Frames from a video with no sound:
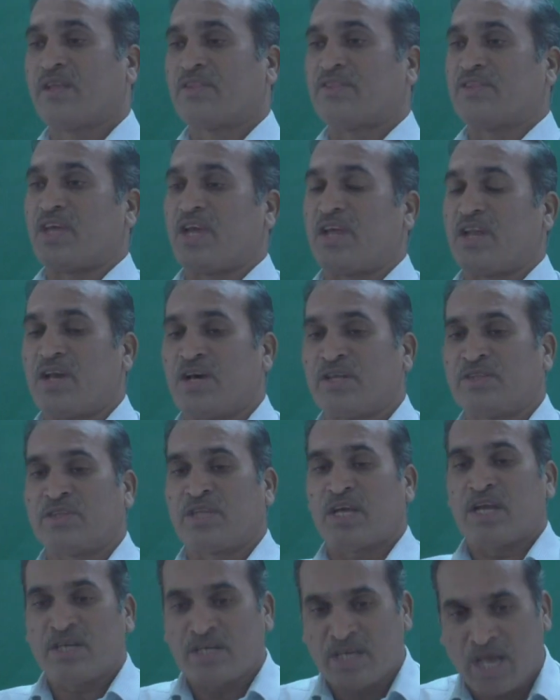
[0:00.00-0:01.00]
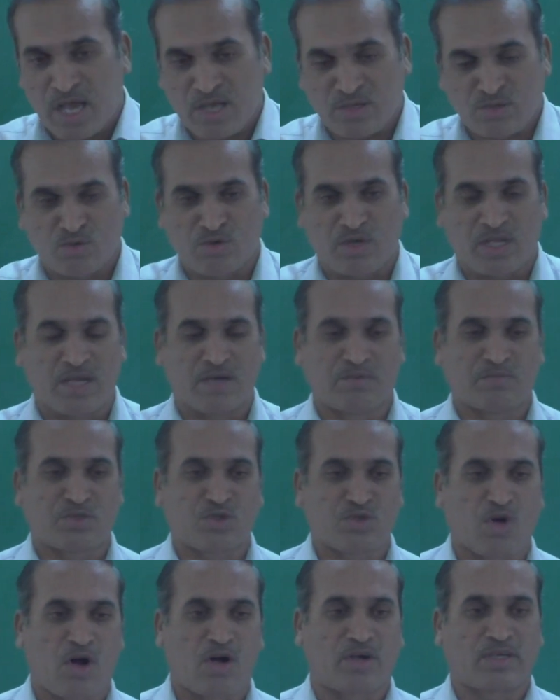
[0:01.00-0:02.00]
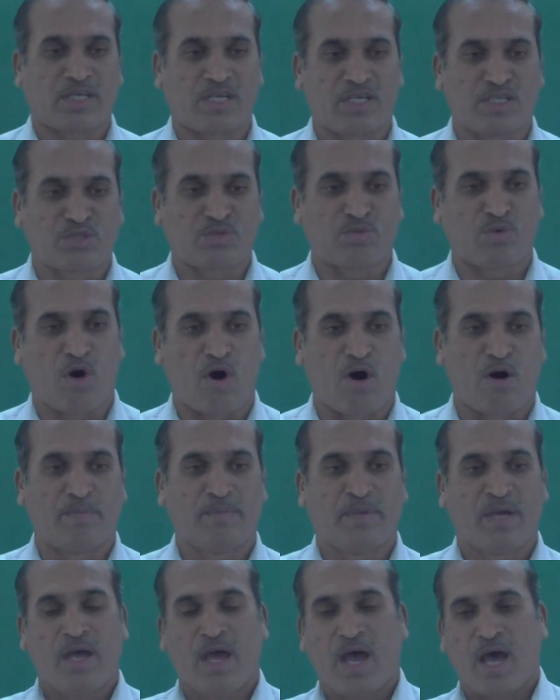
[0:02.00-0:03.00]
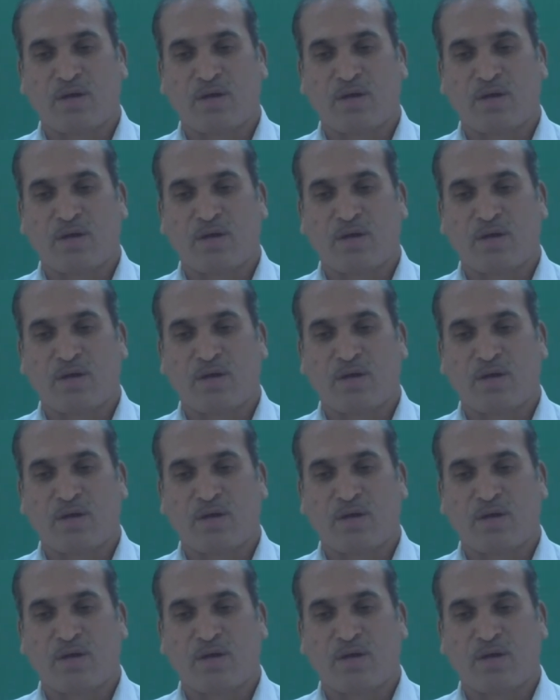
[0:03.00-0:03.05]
Then and then diazonium salt is formed,